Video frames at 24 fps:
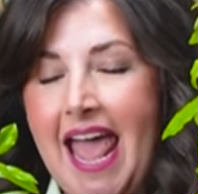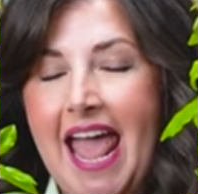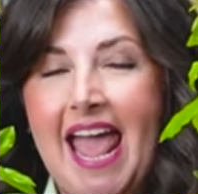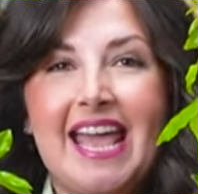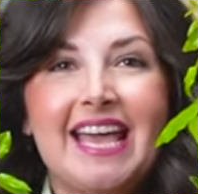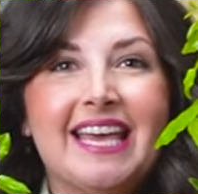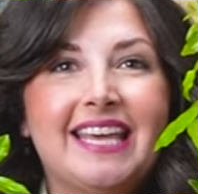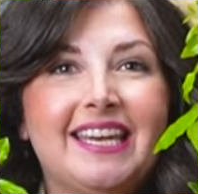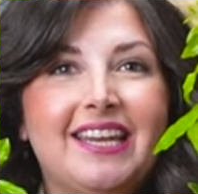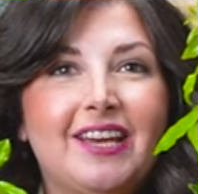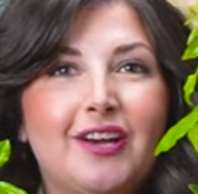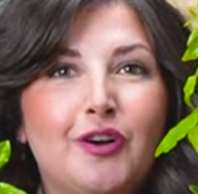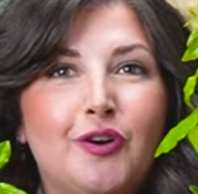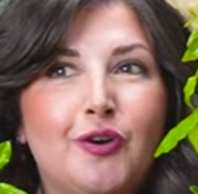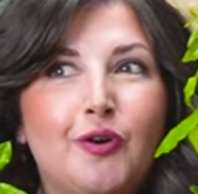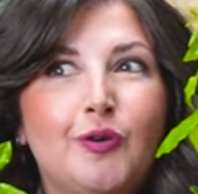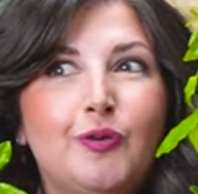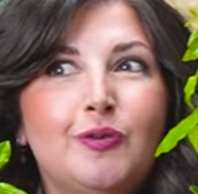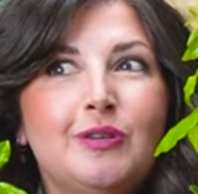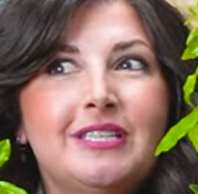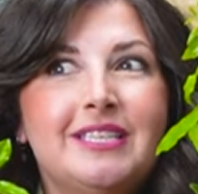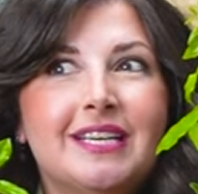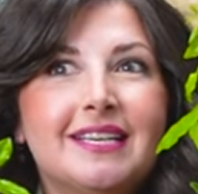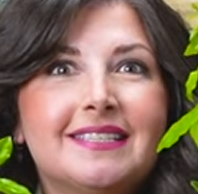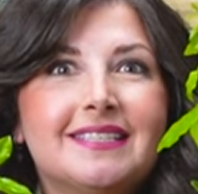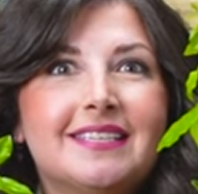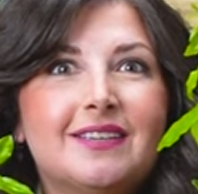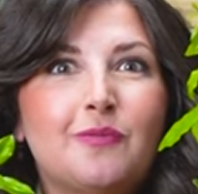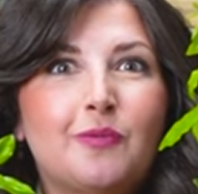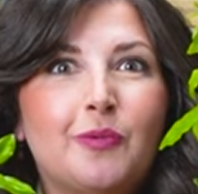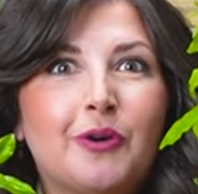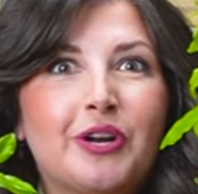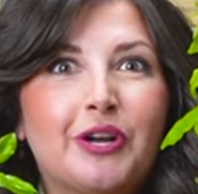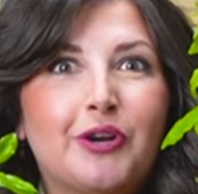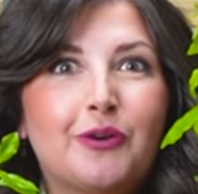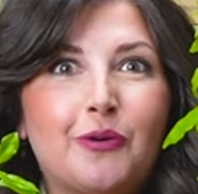And who
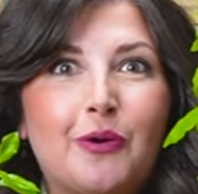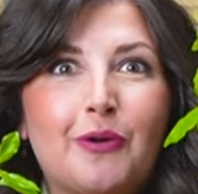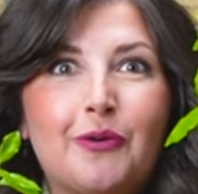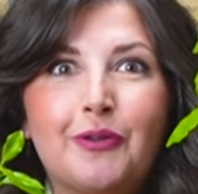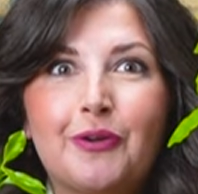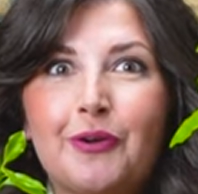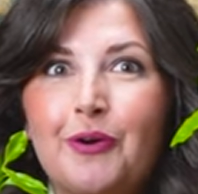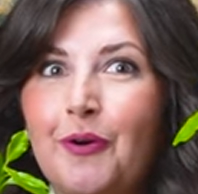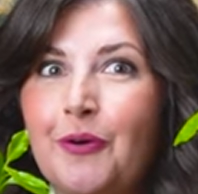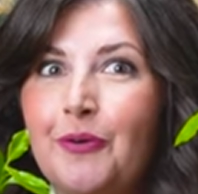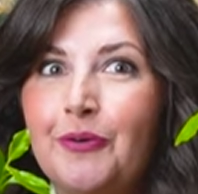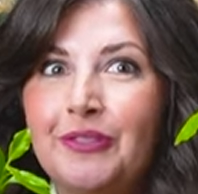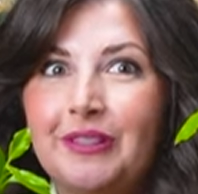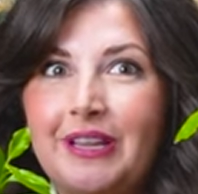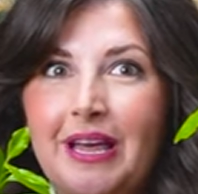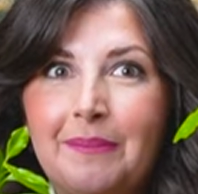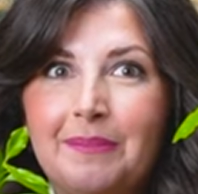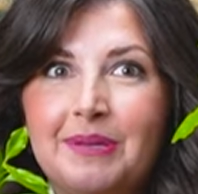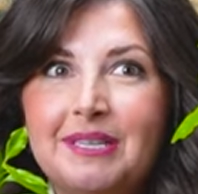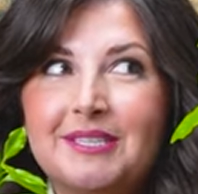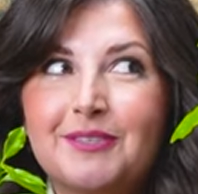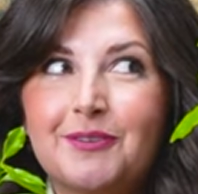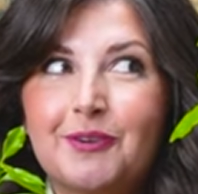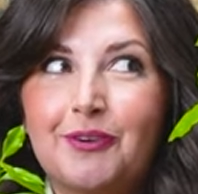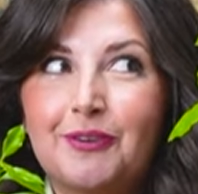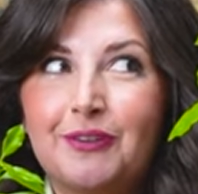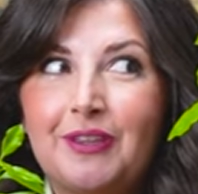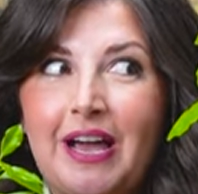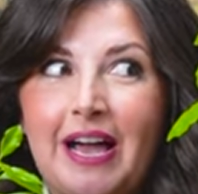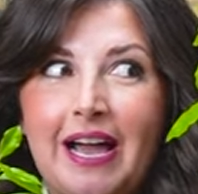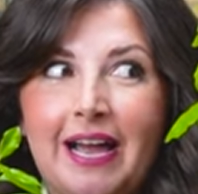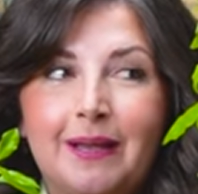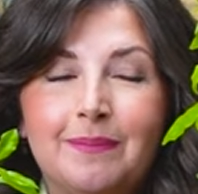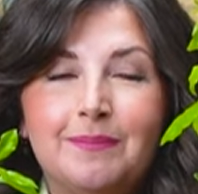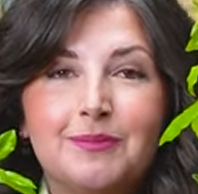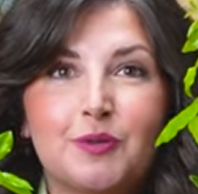doesn't want to grow their own lemons or
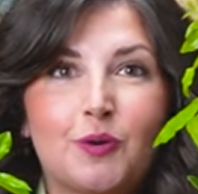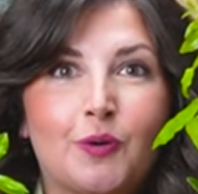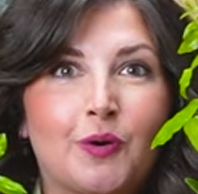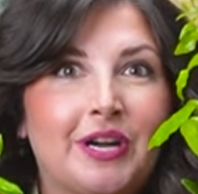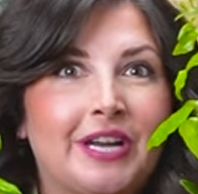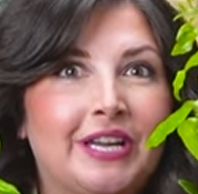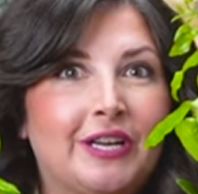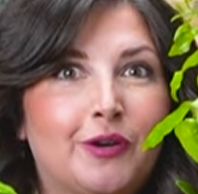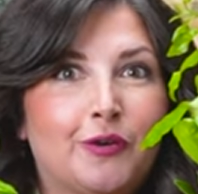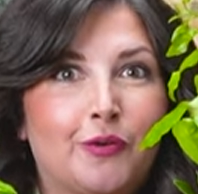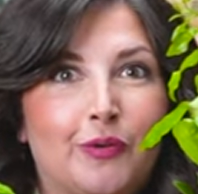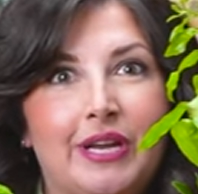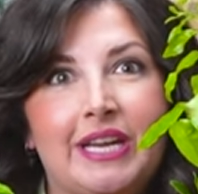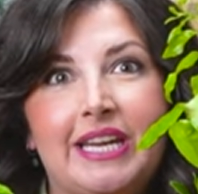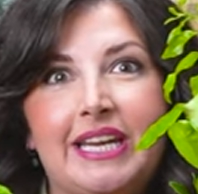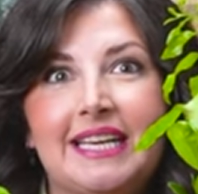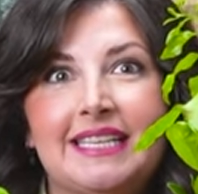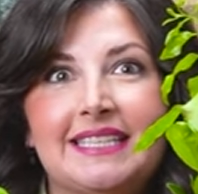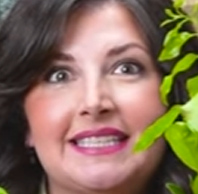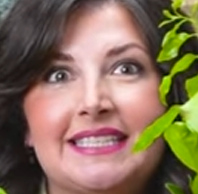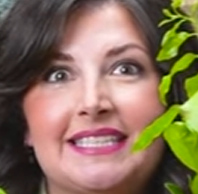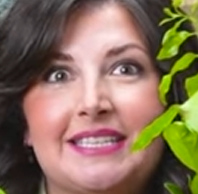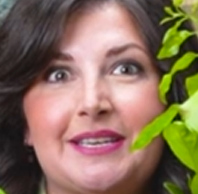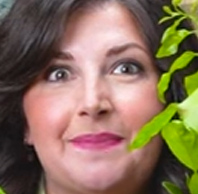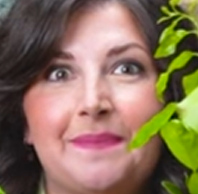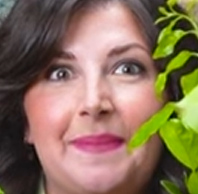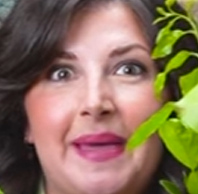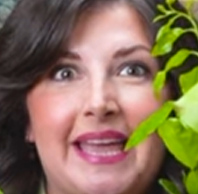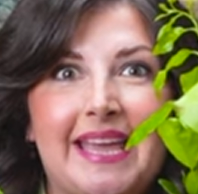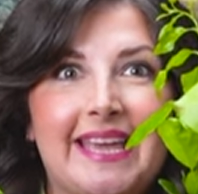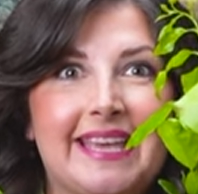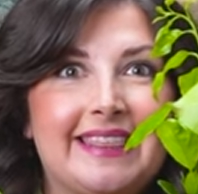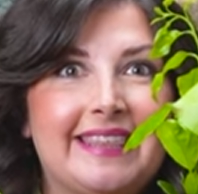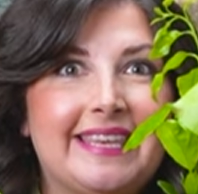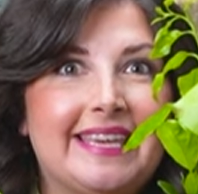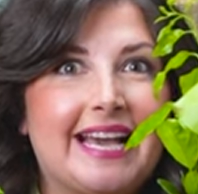limes or ingredients to
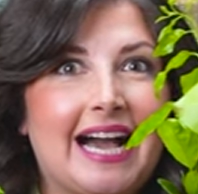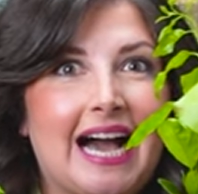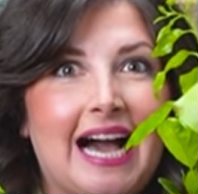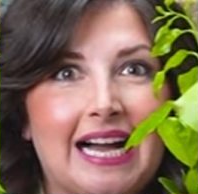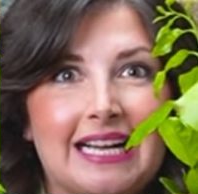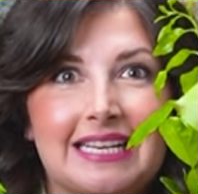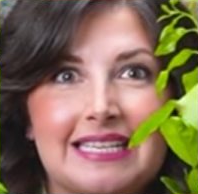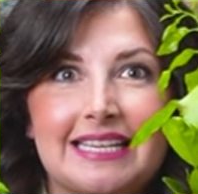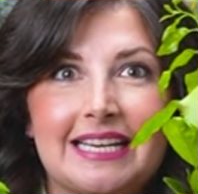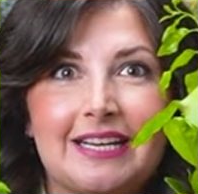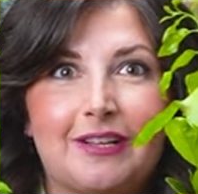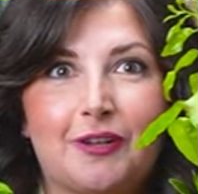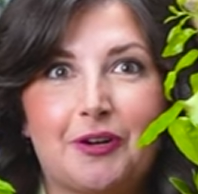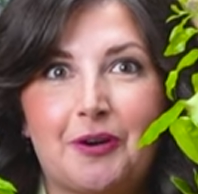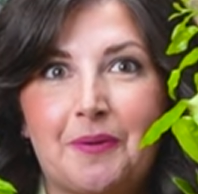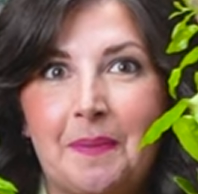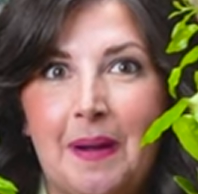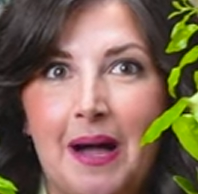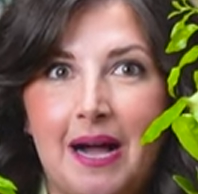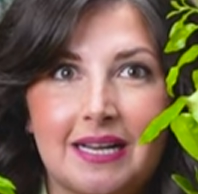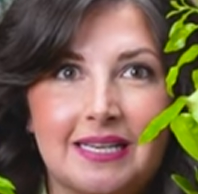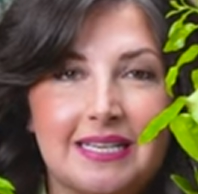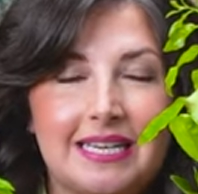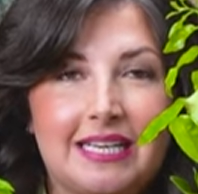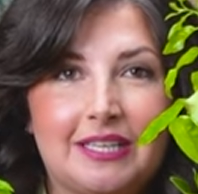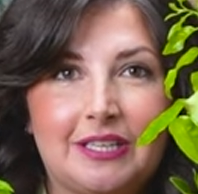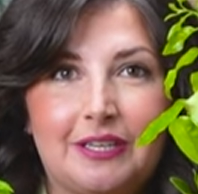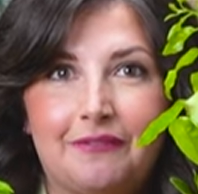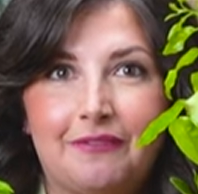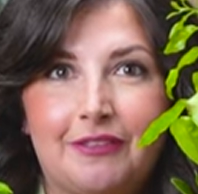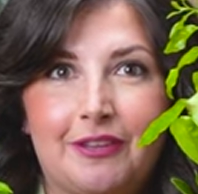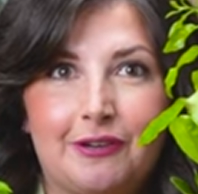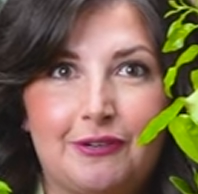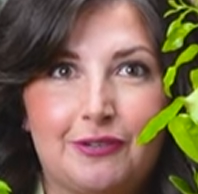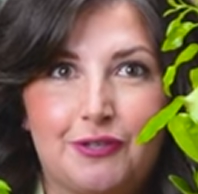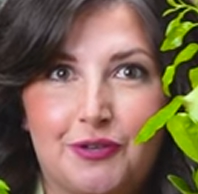make the cocktail or mocktail
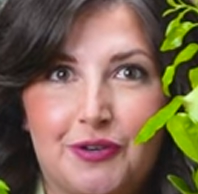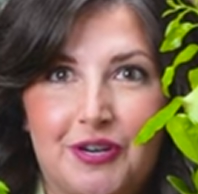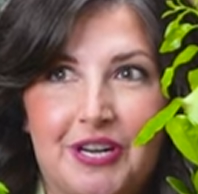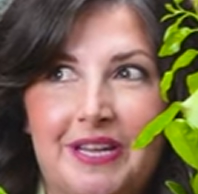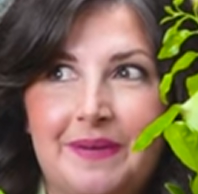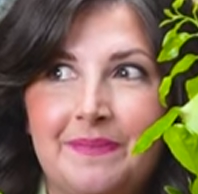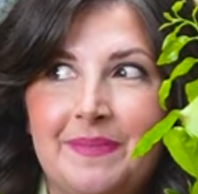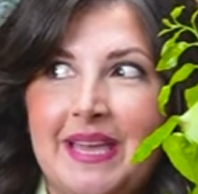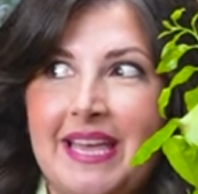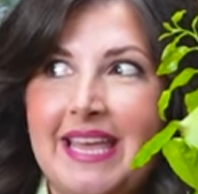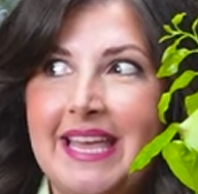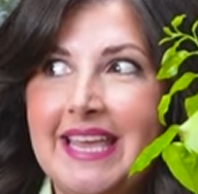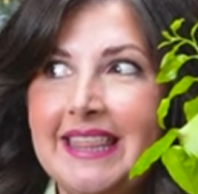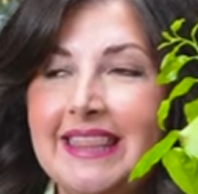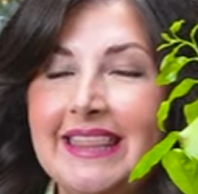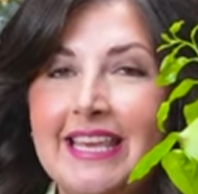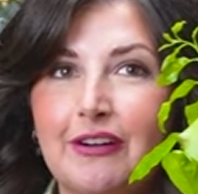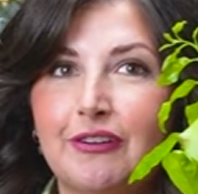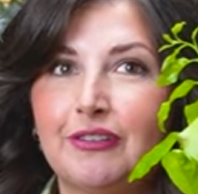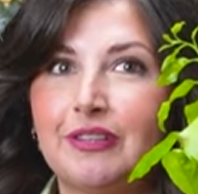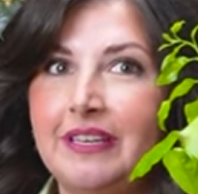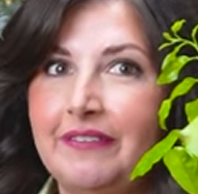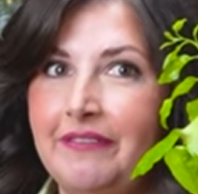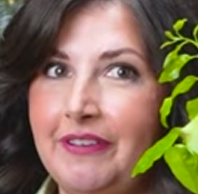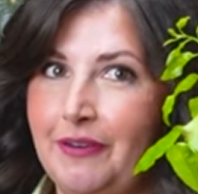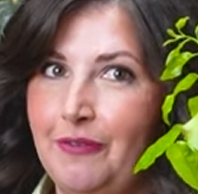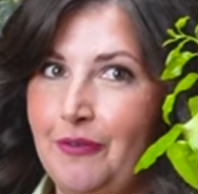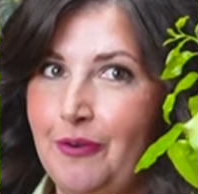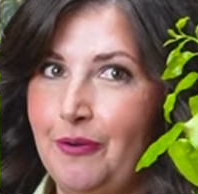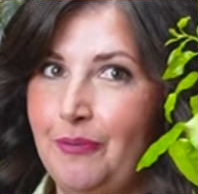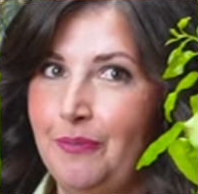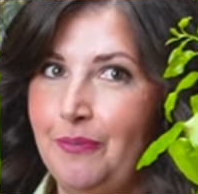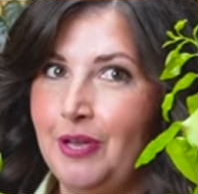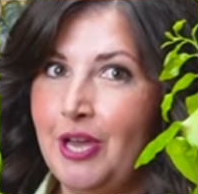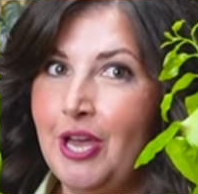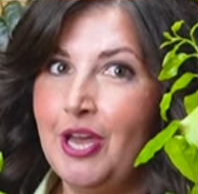of their dream in their living
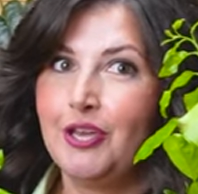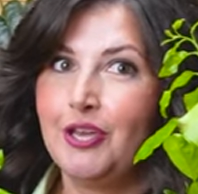room?